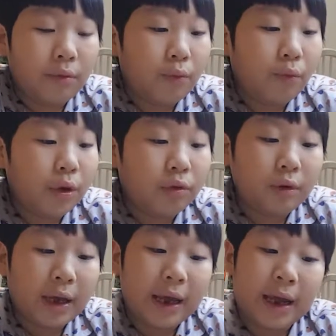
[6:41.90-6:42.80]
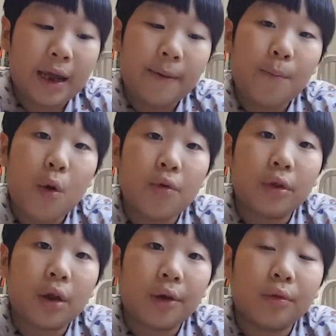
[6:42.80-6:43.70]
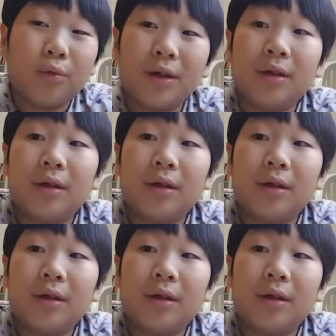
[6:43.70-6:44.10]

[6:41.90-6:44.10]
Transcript: What do hippo starts with?